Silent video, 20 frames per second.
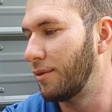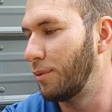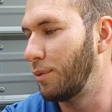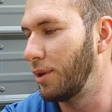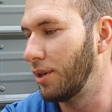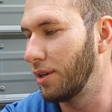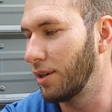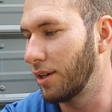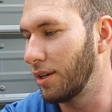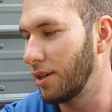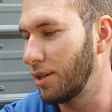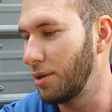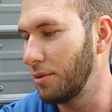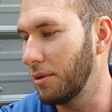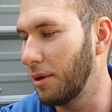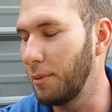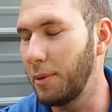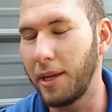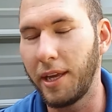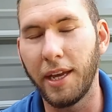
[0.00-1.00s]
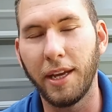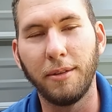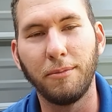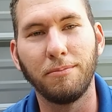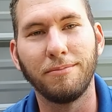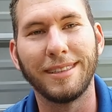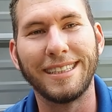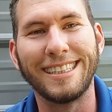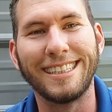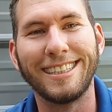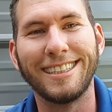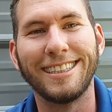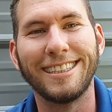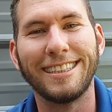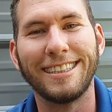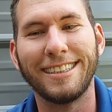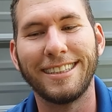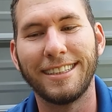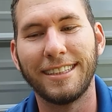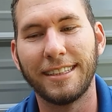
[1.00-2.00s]
we are going to do what we can.
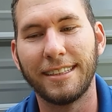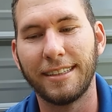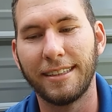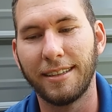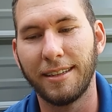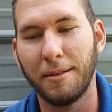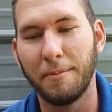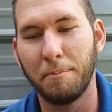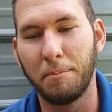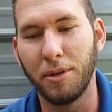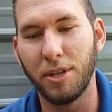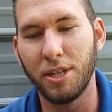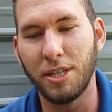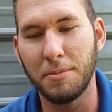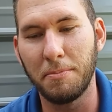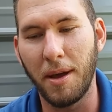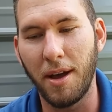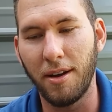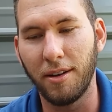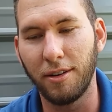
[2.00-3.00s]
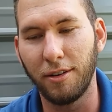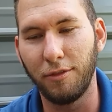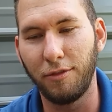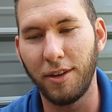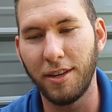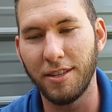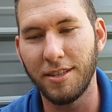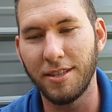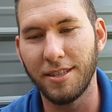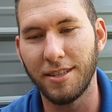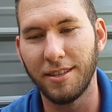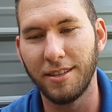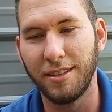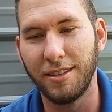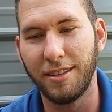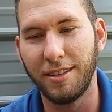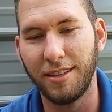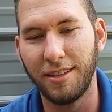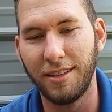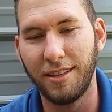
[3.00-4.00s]
Put a smile on our face
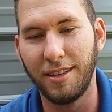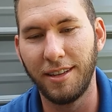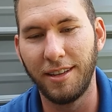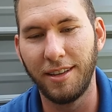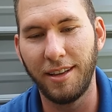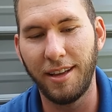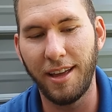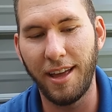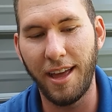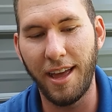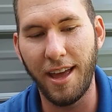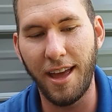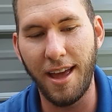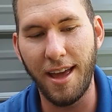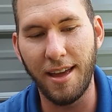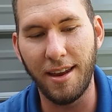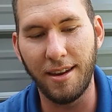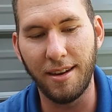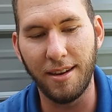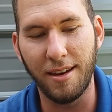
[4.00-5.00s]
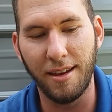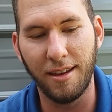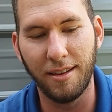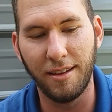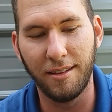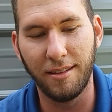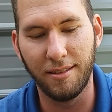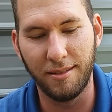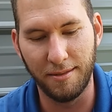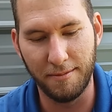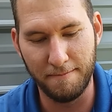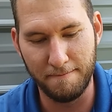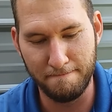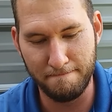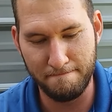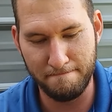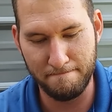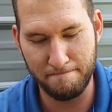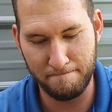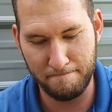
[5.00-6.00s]
and
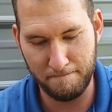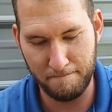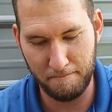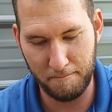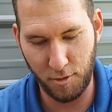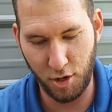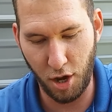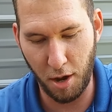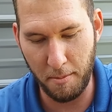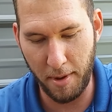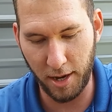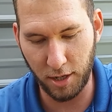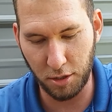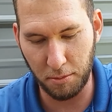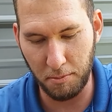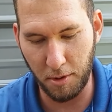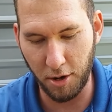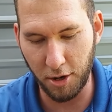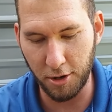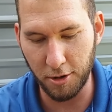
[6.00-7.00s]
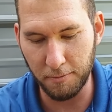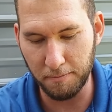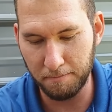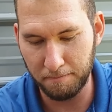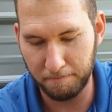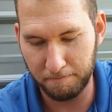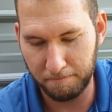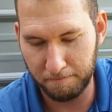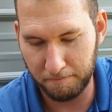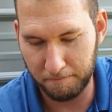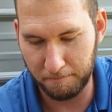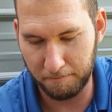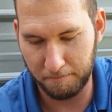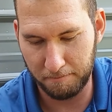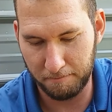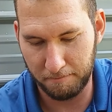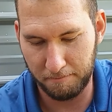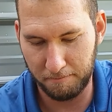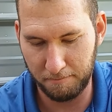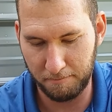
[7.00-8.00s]
come back tomorrow
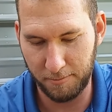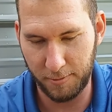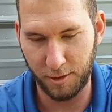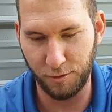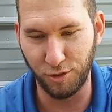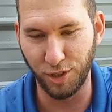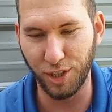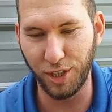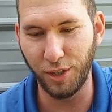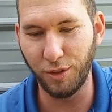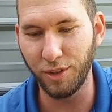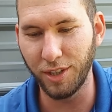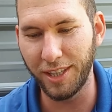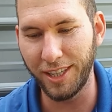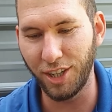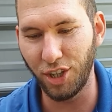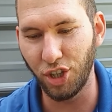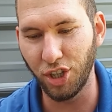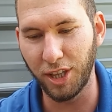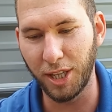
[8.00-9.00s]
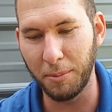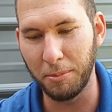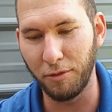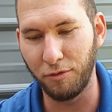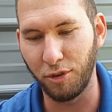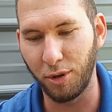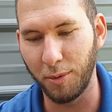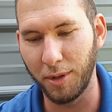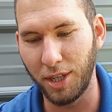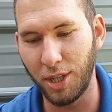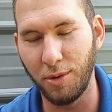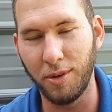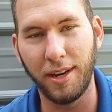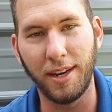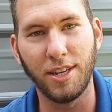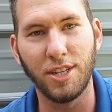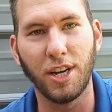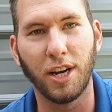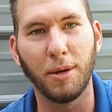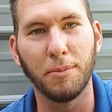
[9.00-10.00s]
really, really early before we do
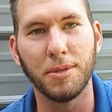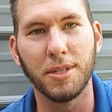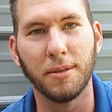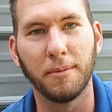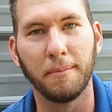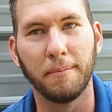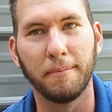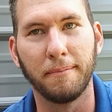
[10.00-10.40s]
any jobs